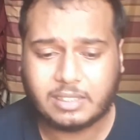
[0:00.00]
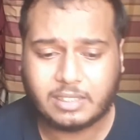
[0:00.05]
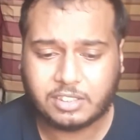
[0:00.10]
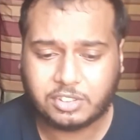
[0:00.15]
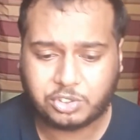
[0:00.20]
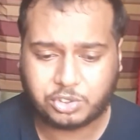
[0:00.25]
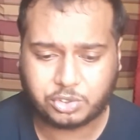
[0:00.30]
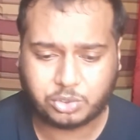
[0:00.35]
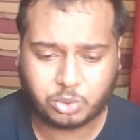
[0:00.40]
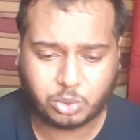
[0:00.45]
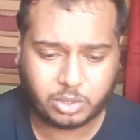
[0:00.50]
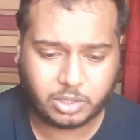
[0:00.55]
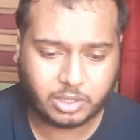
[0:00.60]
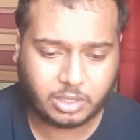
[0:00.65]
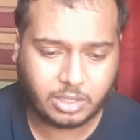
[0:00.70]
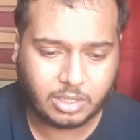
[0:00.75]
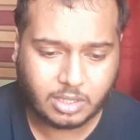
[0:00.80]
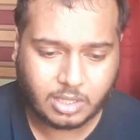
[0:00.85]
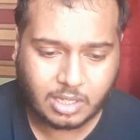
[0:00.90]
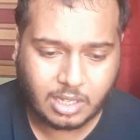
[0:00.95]
the sword.
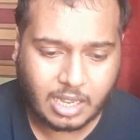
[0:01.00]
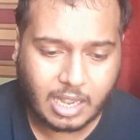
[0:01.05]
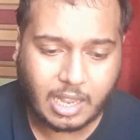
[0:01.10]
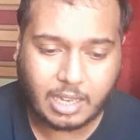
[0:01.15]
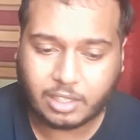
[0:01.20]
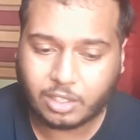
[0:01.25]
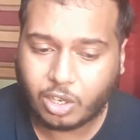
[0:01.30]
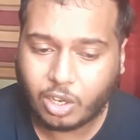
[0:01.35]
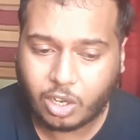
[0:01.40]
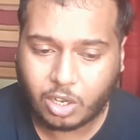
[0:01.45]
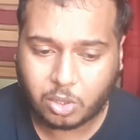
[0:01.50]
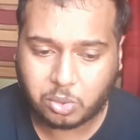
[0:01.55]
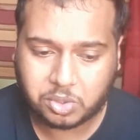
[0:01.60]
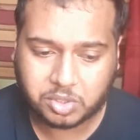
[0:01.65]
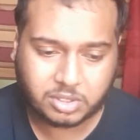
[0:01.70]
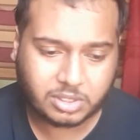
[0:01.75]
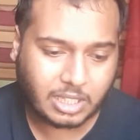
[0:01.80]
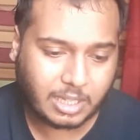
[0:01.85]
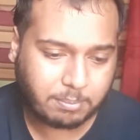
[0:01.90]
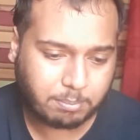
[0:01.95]
And how
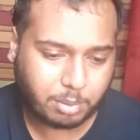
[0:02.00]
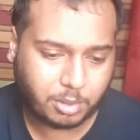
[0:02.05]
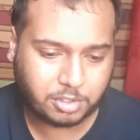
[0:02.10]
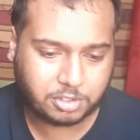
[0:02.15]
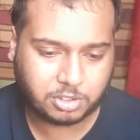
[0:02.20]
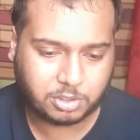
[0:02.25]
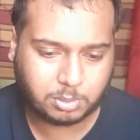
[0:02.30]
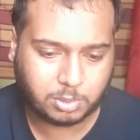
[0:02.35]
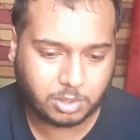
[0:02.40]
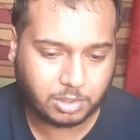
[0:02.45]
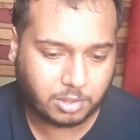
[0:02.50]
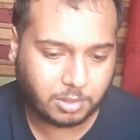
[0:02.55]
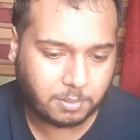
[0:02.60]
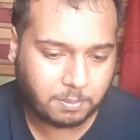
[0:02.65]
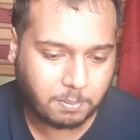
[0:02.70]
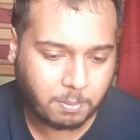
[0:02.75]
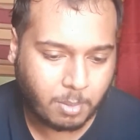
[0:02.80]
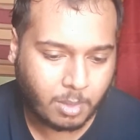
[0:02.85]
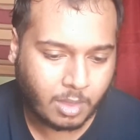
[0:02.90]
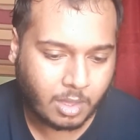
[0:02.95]
is that possible?
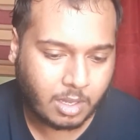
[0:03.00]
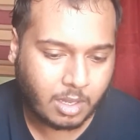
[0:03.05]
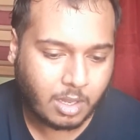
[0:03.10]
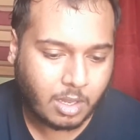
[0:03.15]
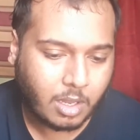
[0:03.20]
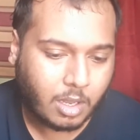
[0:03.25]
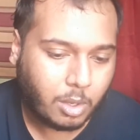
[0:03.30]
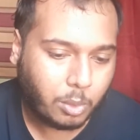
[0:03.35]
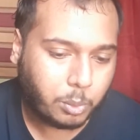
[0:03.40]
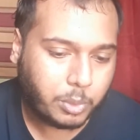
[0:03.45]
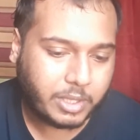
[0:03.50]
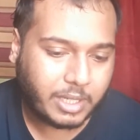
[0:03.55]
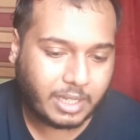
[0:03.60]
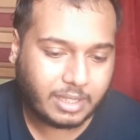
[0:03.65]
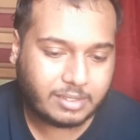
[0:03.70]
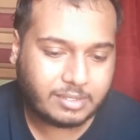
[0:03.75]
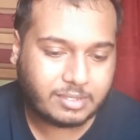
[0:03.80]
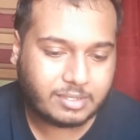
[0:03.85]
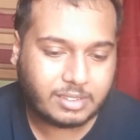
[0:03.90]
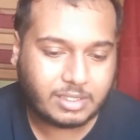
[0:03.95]
We
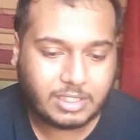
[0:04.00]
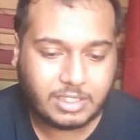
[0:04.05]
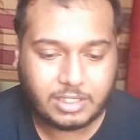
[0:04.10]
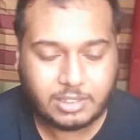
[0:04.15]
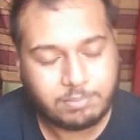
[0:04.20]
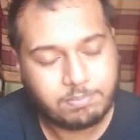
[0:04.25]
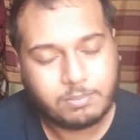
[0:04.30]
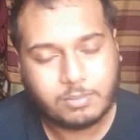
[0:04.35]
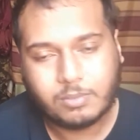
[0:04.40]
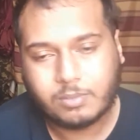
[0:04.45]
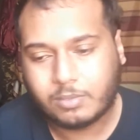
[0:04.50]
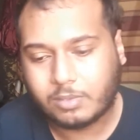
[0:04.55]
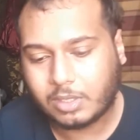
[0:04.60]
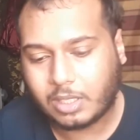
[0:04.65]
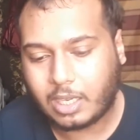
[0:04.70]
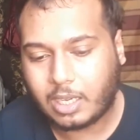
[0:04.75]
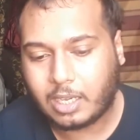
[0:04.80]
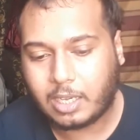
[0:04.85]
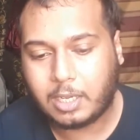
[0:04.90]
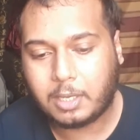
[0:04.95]
then see,
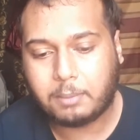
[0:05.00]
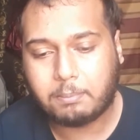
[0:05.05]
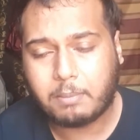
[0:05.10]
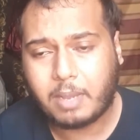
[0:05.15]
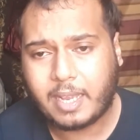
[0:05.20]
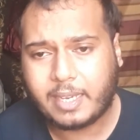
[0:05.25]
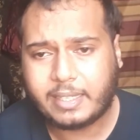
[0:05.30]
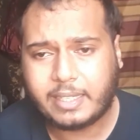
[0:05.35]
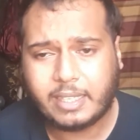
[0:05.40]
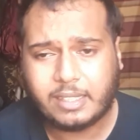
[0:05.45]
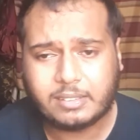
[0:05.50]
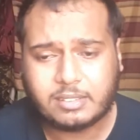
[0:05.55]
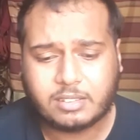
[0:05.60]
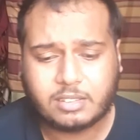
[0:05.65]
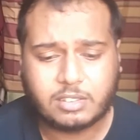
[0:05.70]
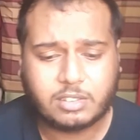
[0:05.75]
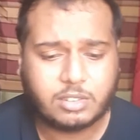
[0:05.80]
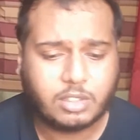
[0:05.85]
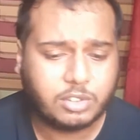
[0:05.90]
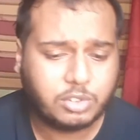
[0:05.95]
I
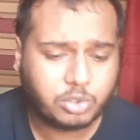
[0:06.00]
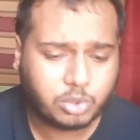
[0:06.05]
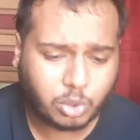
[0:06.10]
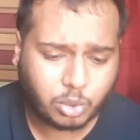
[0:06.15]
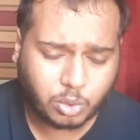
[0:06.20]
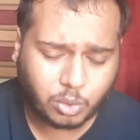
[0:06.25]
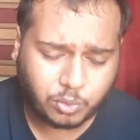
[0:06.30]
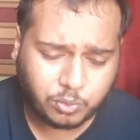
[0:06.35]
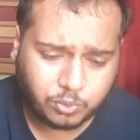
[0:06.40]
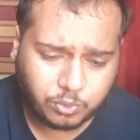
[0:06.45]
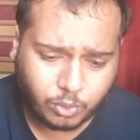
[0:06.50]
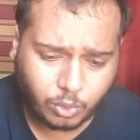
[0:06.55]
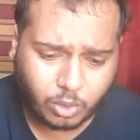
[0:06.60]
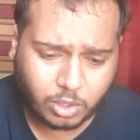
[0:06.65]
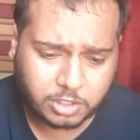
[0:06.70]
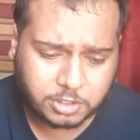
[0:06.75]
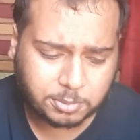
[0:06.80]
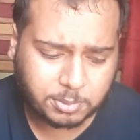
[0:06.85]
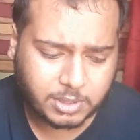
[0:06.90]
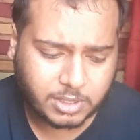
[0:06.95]
guess, Zoro
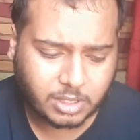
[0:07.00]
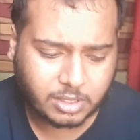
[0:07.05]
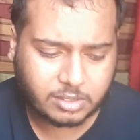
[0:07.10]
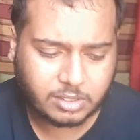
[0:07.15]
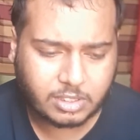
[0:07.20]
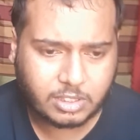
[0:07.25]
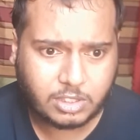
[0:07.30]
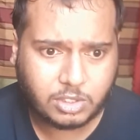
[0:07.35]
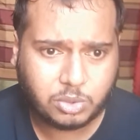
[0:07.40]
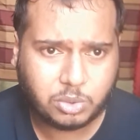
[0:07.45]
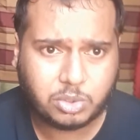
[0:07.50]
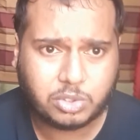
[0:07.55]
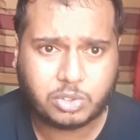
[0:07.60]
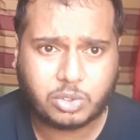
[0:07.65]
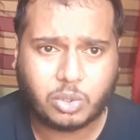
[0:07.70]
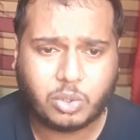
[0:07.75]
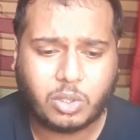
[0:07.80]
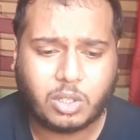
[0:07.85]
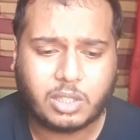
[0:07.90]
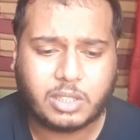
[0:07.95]
falls because he used
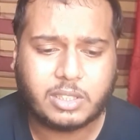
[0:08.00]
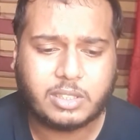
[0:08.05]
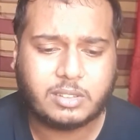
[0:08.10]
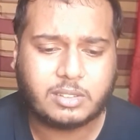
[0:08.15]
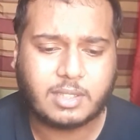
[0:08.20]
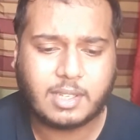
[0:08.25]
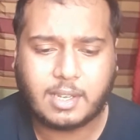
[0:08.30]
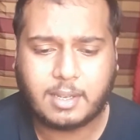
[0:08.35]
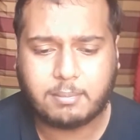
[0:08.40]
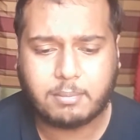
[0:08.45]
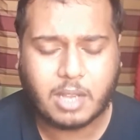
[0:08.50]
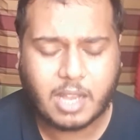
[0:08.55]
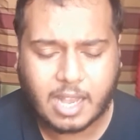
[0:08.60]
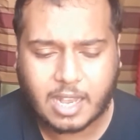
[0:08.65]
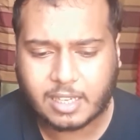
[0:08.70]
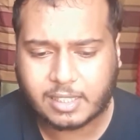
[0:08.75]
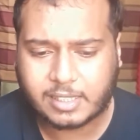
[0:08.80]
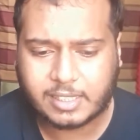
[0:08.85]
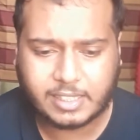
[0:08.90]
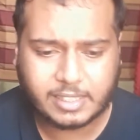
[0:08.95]
all his
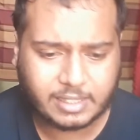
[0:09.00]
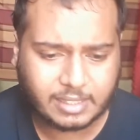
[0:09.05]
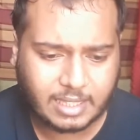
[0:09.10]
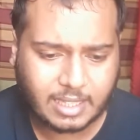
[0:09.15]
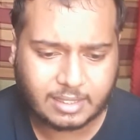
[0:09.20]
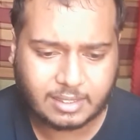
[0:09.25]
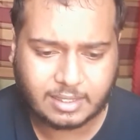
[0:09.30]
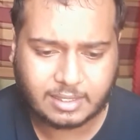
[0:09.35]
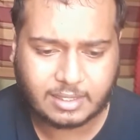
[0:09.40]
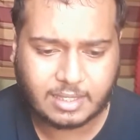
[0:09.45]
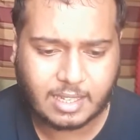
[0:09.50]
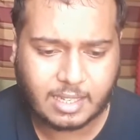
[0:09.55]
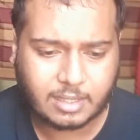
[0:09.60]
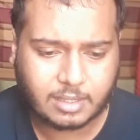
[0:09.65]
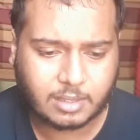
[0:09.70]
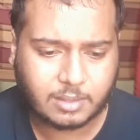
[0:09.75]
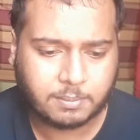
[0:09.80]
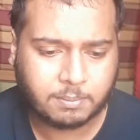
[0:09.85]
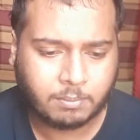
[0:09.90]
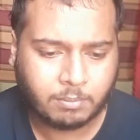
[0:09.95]
haki in that attack.
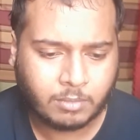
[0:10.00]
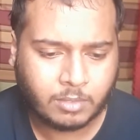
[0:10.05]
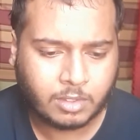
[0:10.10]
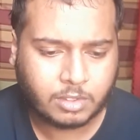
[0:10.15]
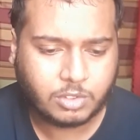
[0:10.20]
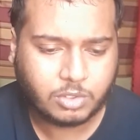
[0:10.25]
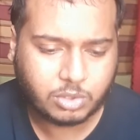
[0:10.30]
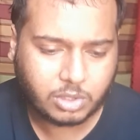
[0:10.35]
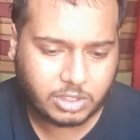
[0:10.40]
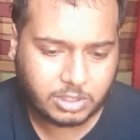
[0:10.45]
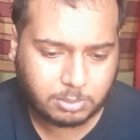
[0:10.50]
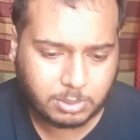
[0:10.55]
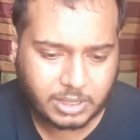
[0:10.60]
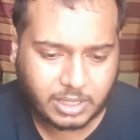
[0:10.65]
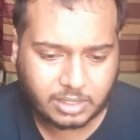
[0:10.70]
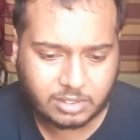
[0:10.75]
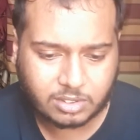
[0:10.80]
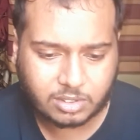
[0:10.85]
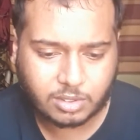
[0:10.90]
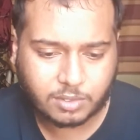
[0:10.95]
So he
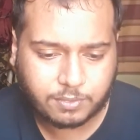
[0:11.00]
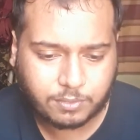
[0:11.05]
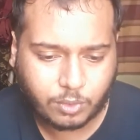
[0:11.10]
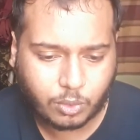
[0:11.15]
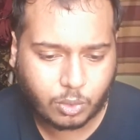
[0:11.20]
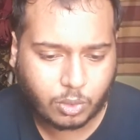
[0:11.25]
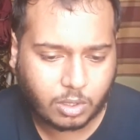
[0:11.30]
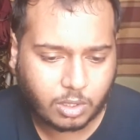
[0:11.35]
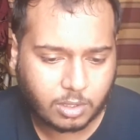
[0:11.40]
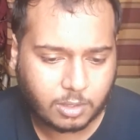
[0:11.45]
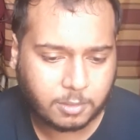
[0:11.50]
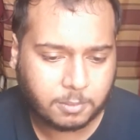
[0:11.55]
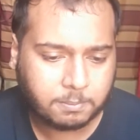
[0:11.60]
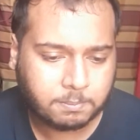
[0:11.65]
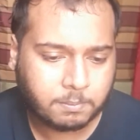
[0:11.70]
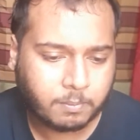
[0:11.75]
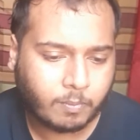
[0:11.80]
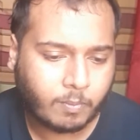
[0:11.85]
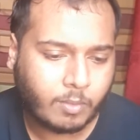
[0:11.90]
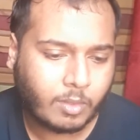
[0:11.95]
begins to fall.
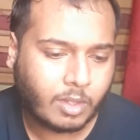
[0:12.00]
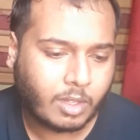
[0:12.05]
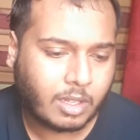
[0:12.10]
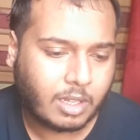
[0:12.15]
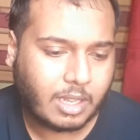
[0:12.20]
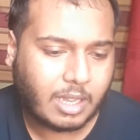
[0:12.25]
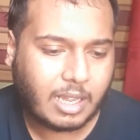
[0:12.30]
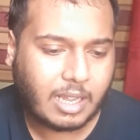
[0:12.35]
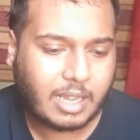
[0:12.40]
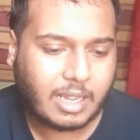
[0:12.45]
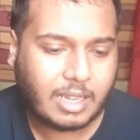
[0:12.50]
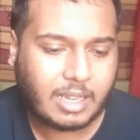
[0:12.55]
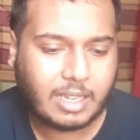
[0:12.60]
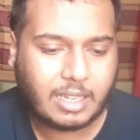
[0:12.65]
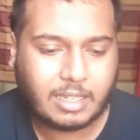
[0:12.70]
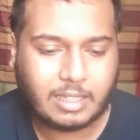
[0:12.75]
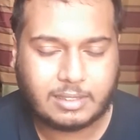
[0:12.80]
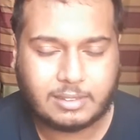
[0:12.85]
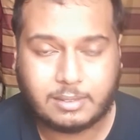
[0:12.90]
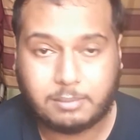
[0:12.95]

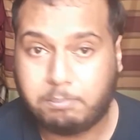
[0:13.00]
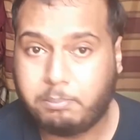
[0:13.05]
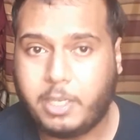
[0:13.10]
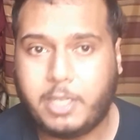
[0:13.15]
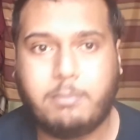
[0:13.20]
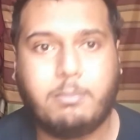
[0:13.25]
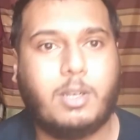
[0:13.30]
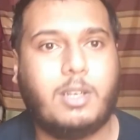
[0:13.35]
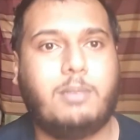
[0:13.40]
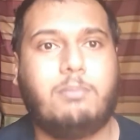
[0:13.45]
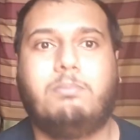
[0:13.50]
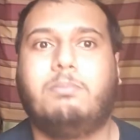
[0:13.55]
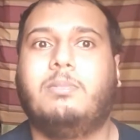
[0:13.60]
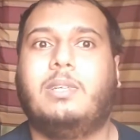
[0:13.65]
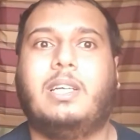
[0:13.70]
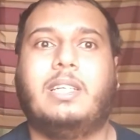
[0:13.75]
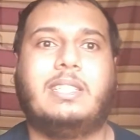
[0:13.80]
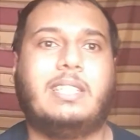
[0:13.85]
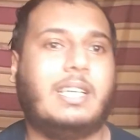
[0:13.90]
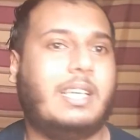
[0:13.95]
And Big Mom,
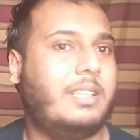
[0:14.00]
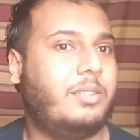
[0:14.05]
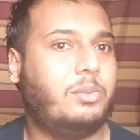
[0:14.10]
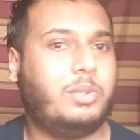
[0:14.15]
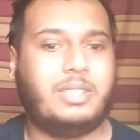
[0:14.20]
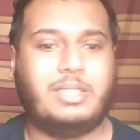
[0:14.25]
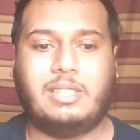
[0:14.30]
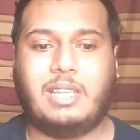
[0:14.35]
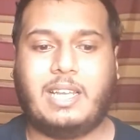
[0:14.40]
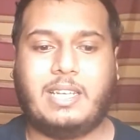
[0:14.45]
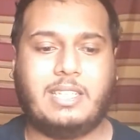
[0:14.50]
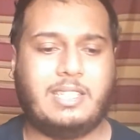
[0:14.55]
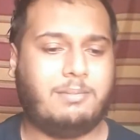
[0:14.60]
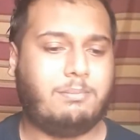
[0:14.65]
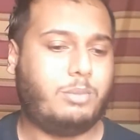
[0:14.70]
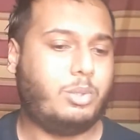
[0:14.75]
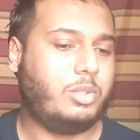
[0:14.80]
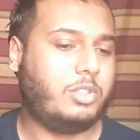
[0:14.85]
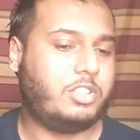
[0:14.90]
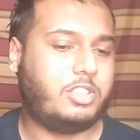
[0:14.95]
again with the lightning
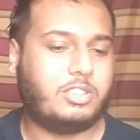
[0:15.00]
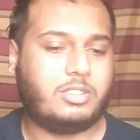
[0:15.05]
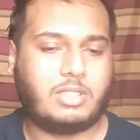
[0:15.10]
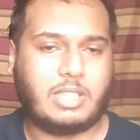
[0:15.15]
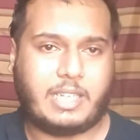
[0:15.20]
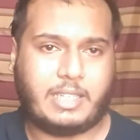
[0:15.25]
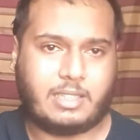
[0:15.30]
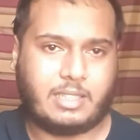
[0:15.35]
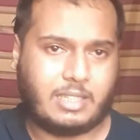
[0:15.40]
bolt, she's like,